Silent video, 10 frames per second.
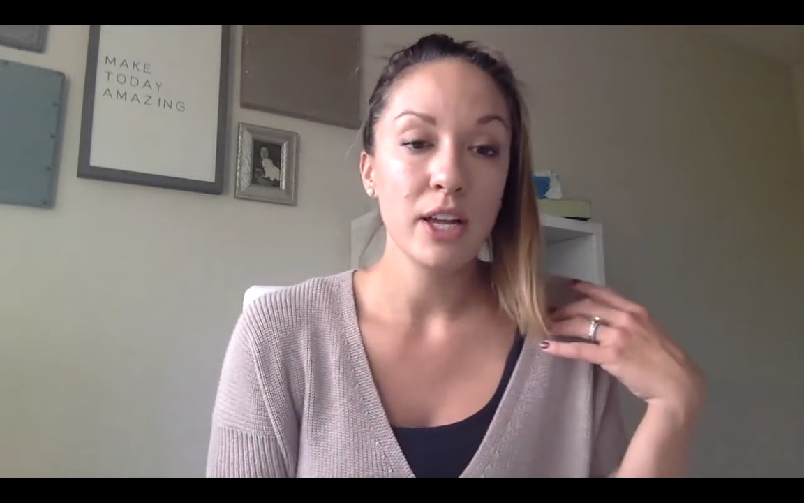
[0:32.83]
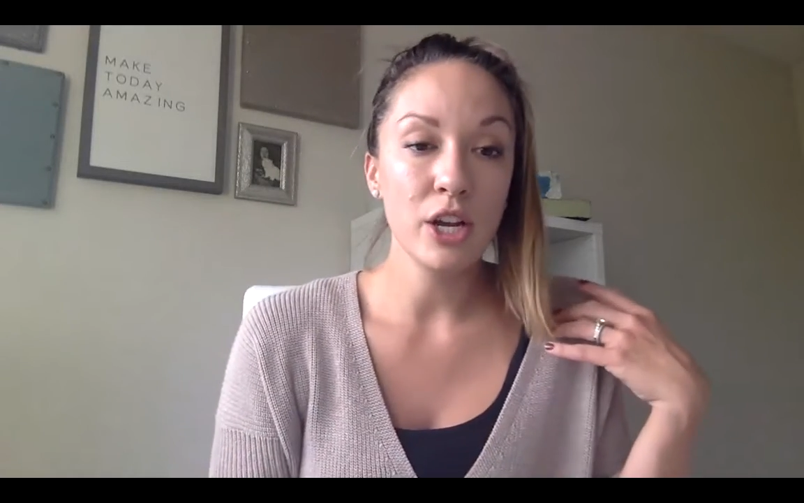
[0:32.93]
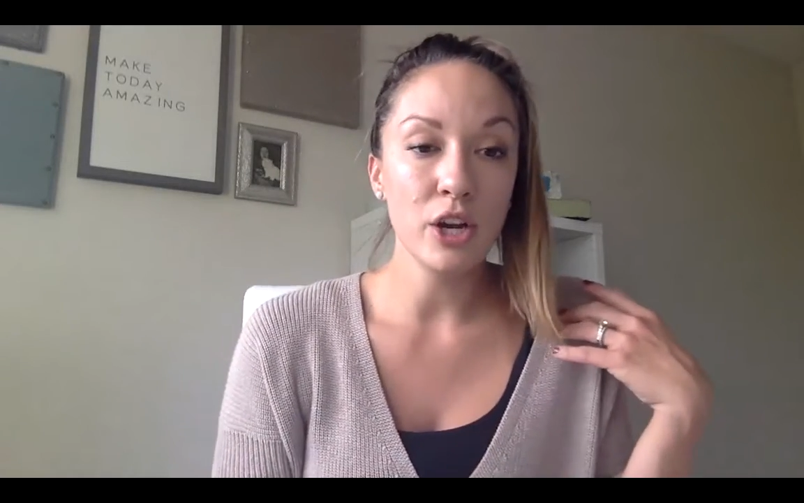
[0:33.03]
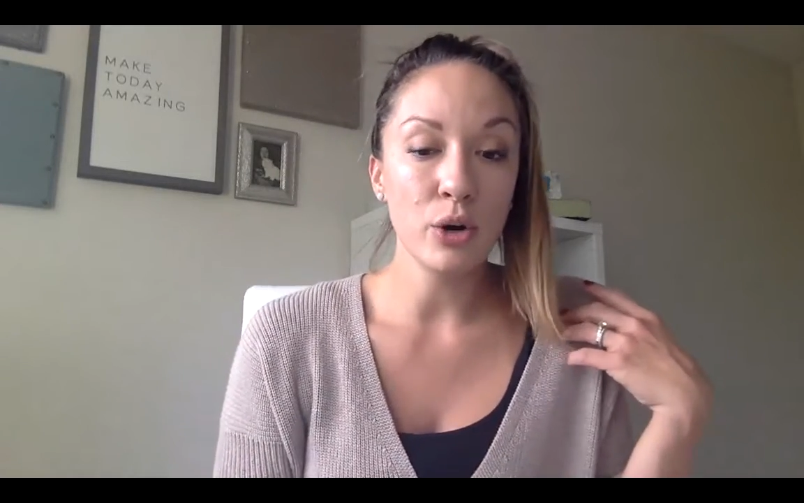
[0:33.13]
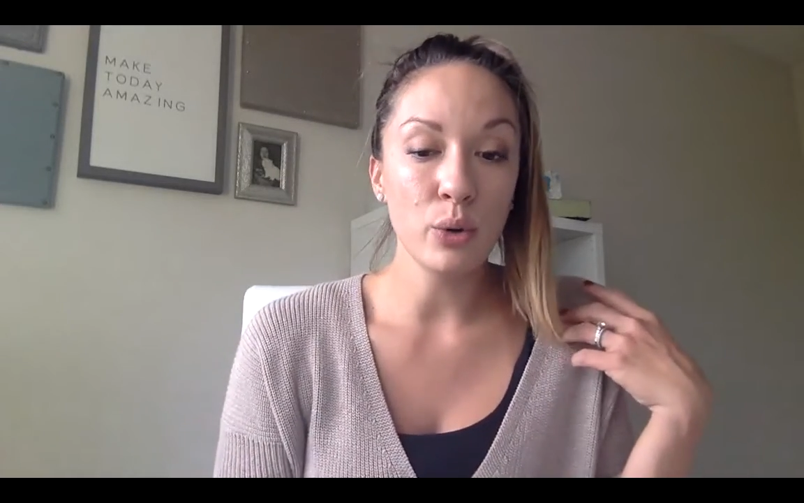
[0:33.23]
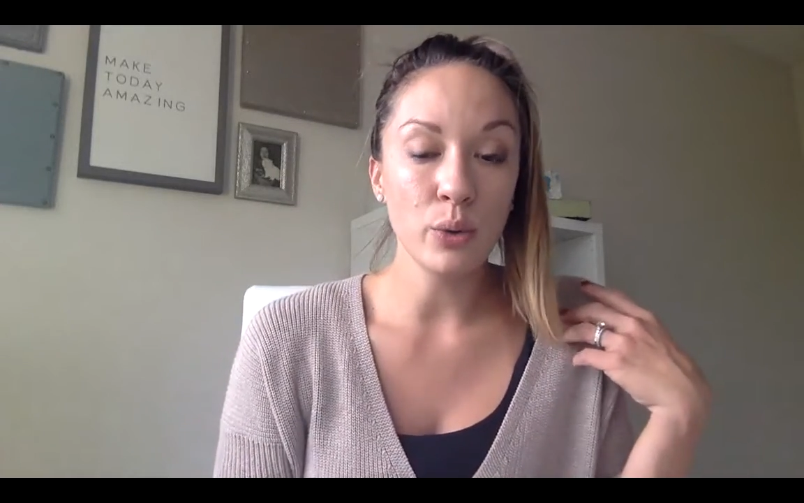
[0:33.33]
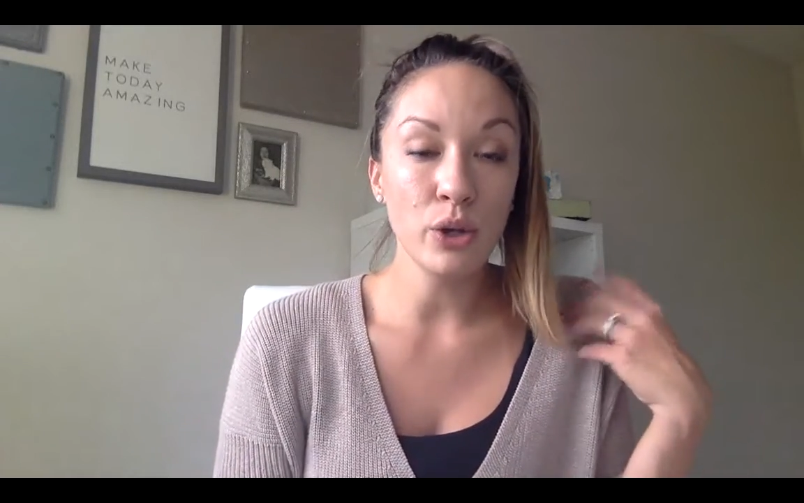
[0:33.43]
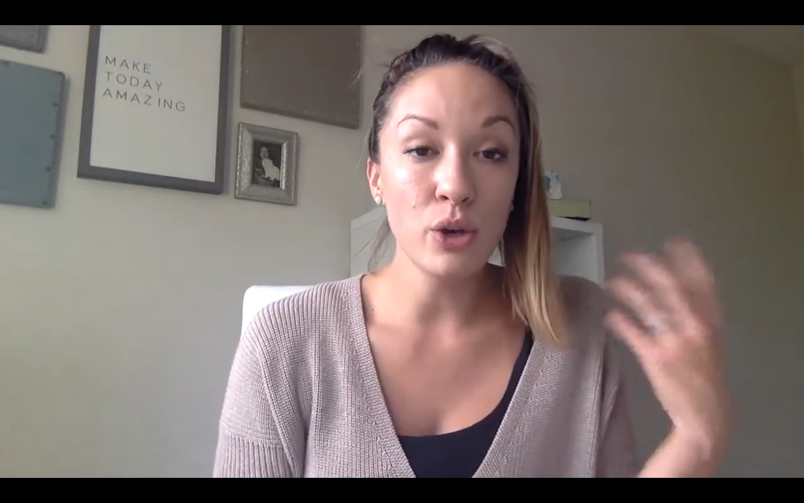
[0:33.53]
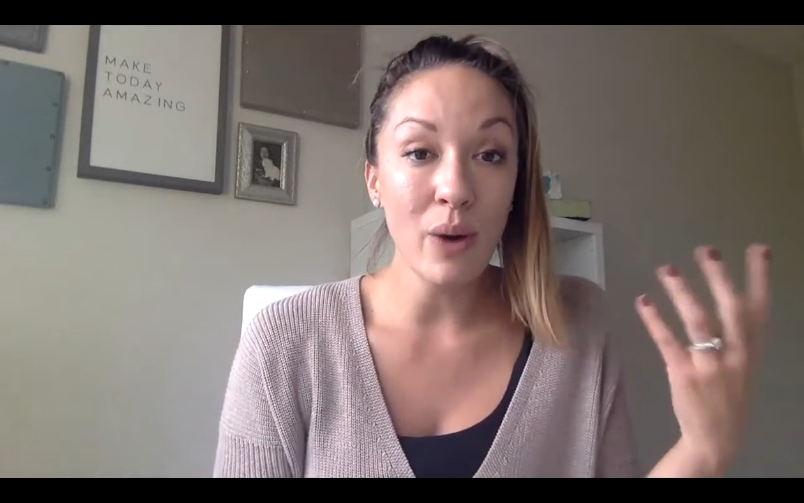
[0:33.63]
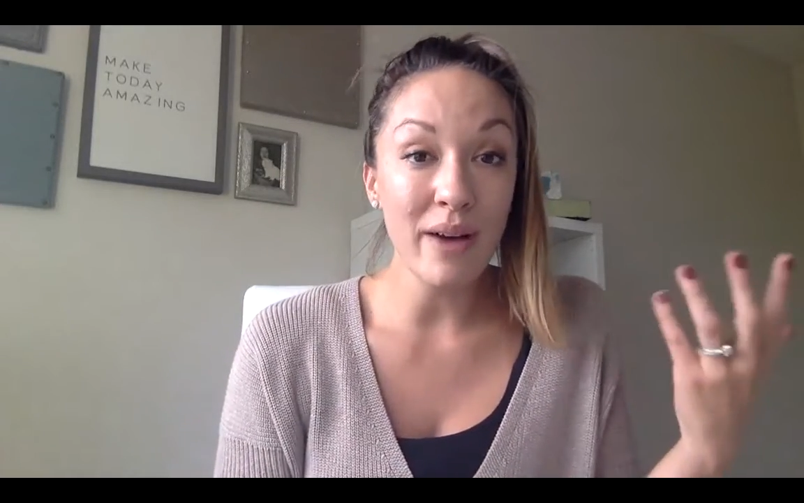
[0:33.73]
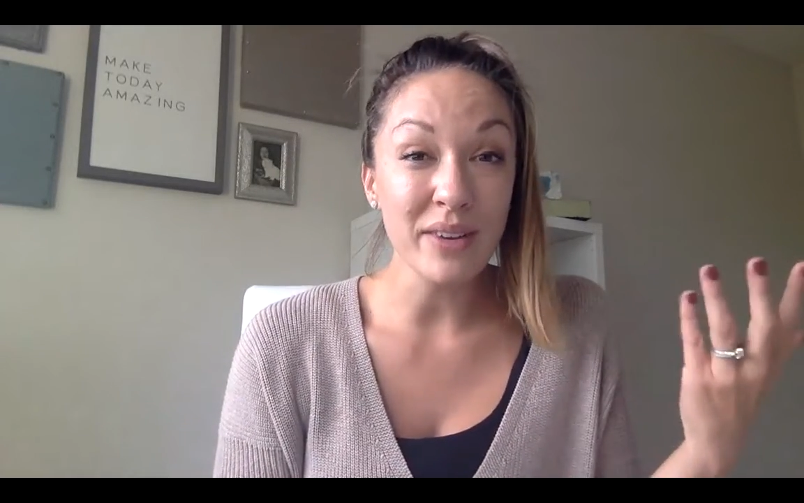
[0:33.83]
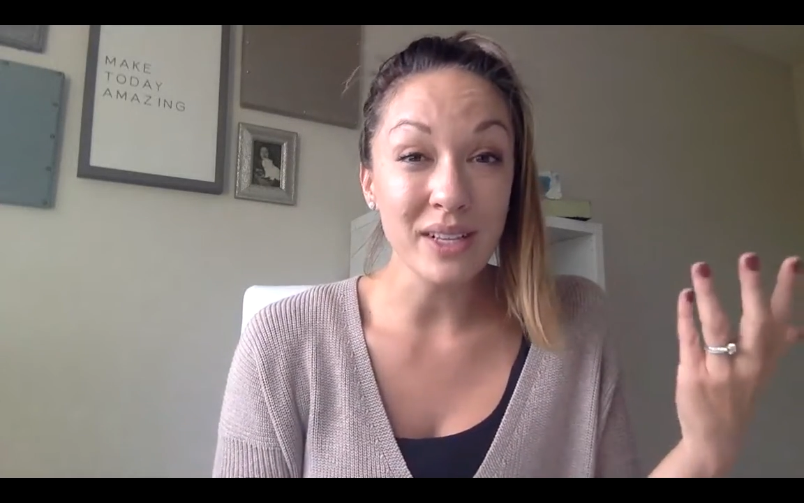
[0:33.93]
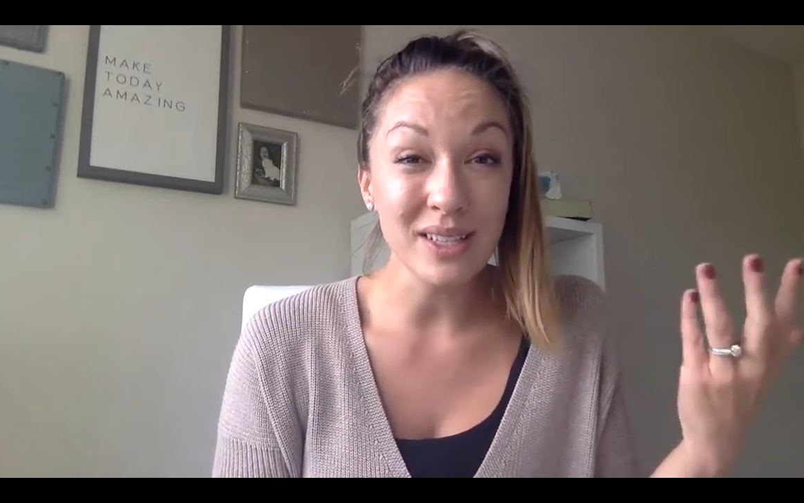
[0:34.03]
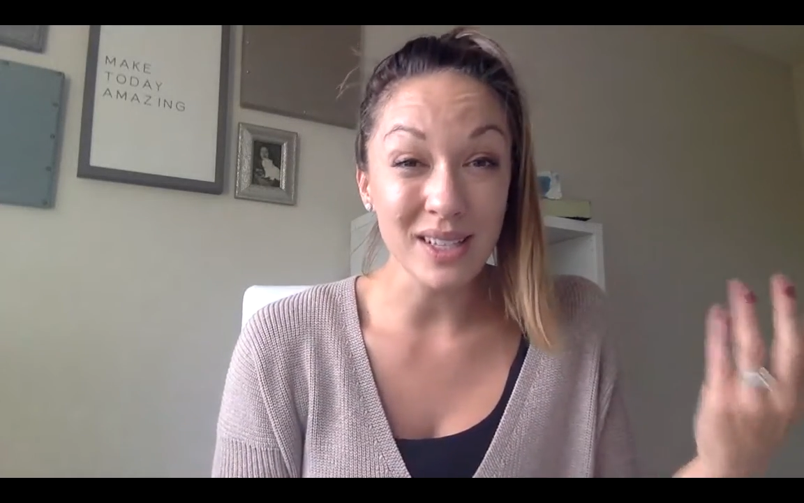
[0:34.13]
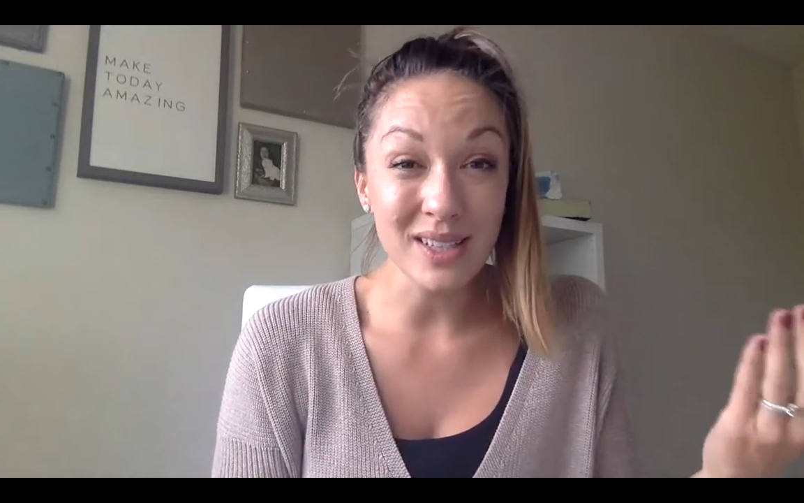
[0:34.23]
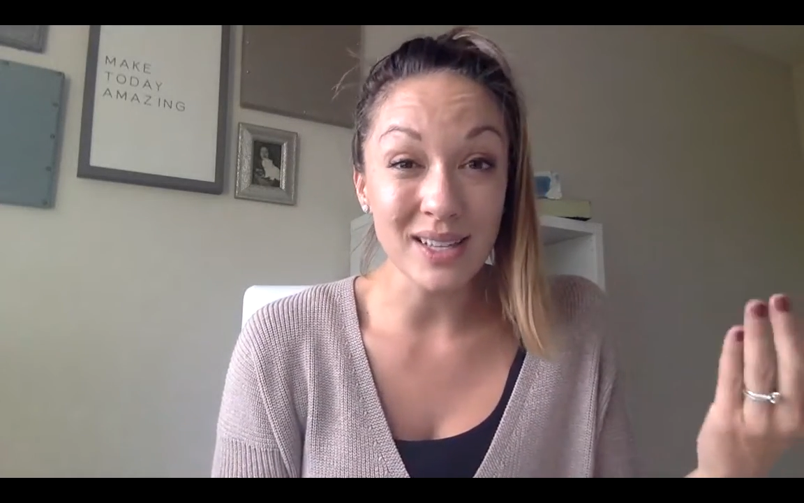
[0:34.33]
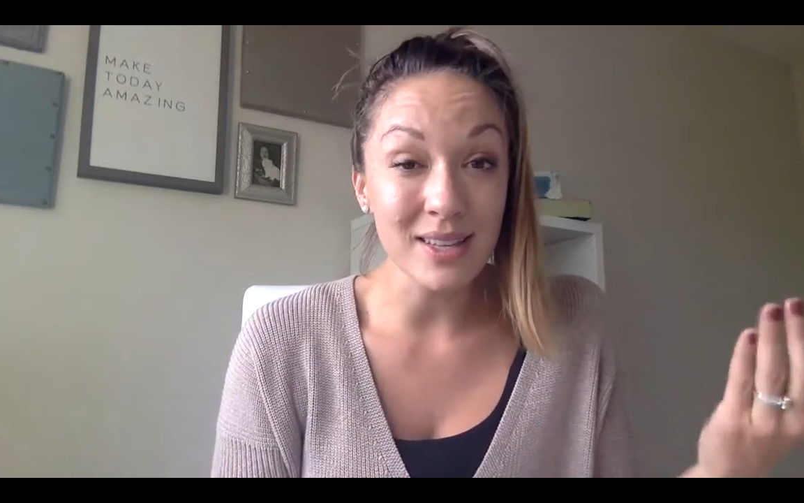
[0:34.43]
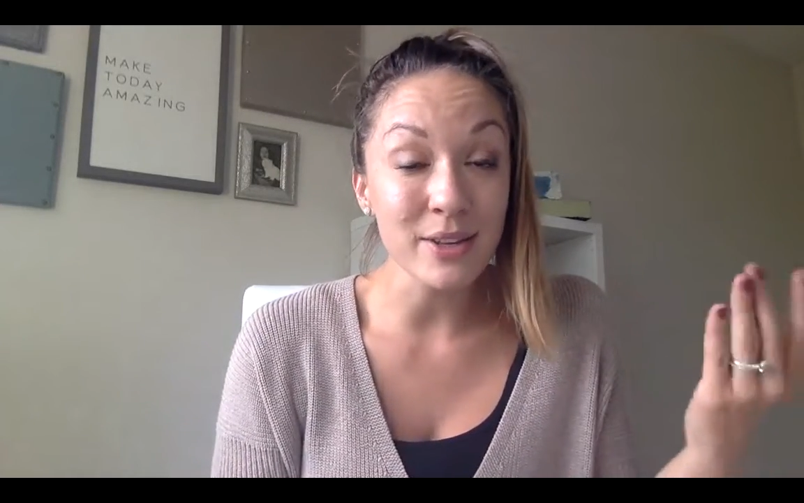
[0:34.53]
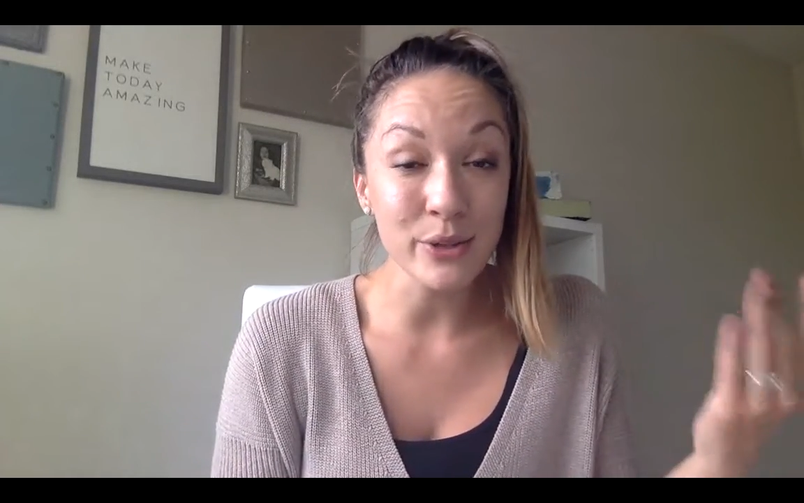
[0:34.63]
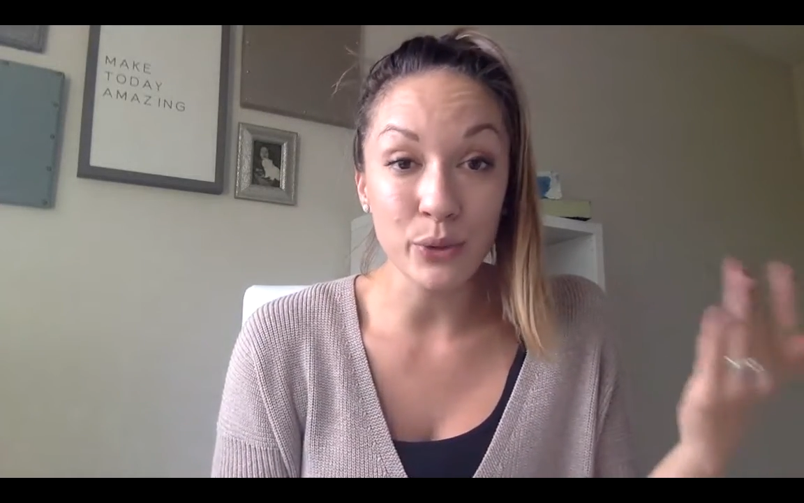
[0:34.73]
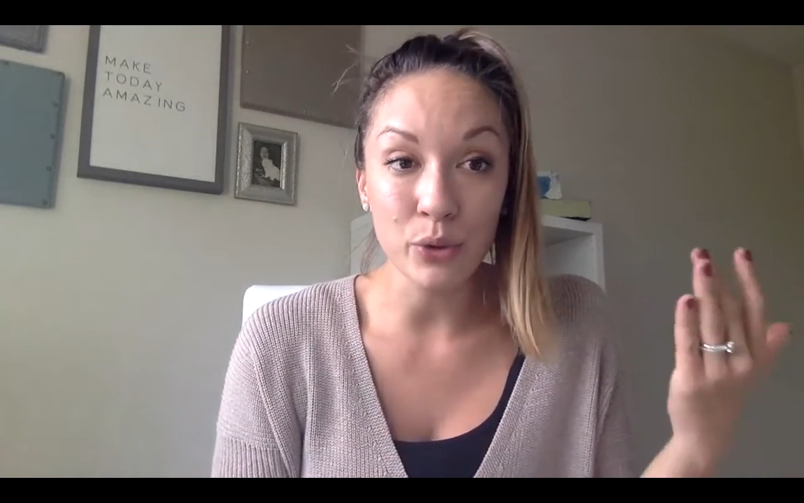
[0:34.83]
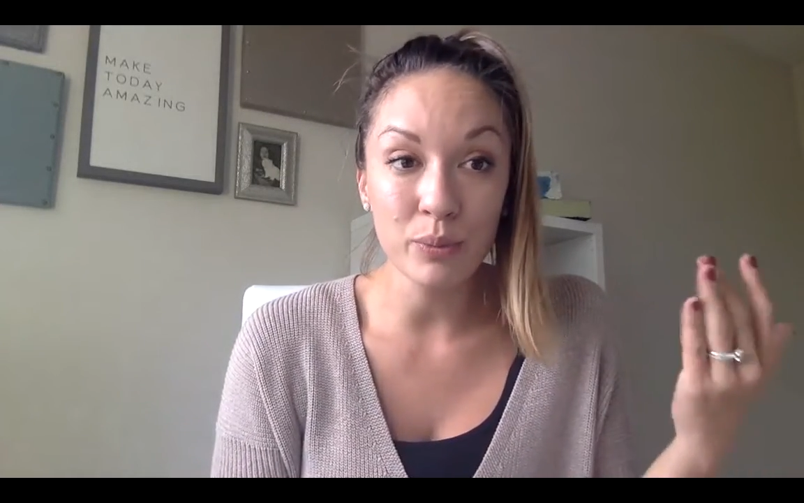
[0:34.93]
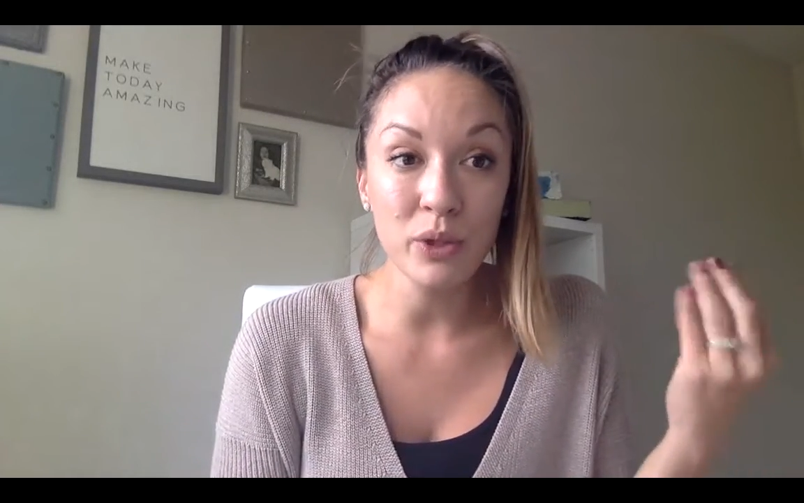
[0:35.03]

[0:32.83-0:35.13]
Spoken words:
you having success in this group,